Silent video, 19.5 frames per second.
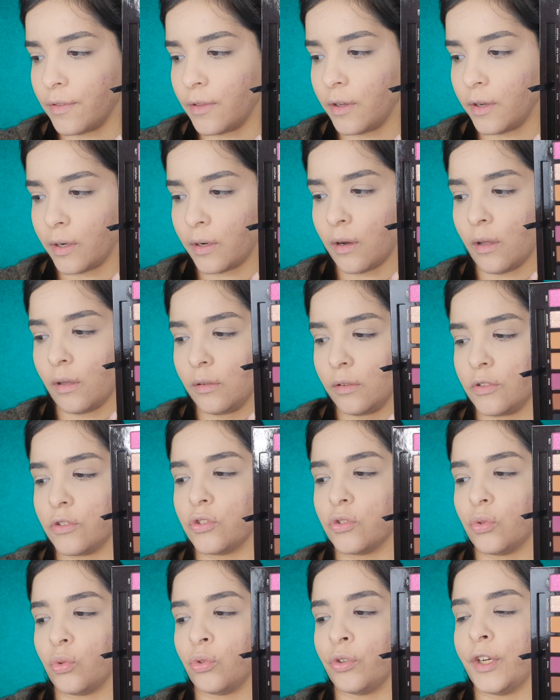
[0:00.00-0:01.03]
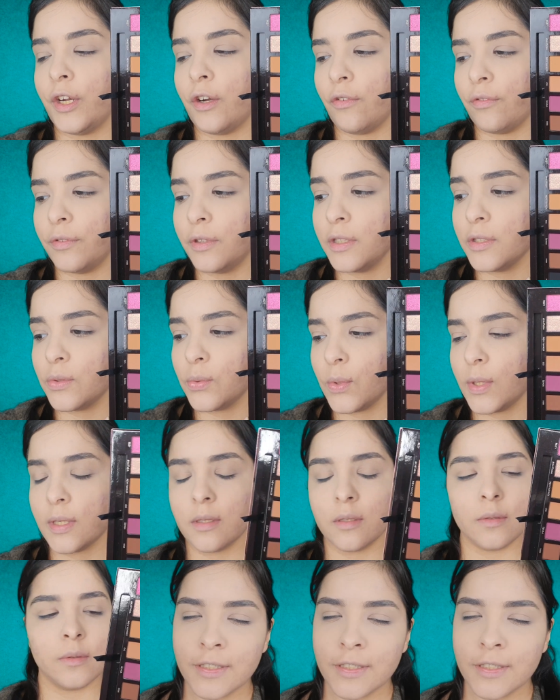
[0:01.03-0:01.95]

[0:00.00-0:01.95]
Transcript: the color story of this one.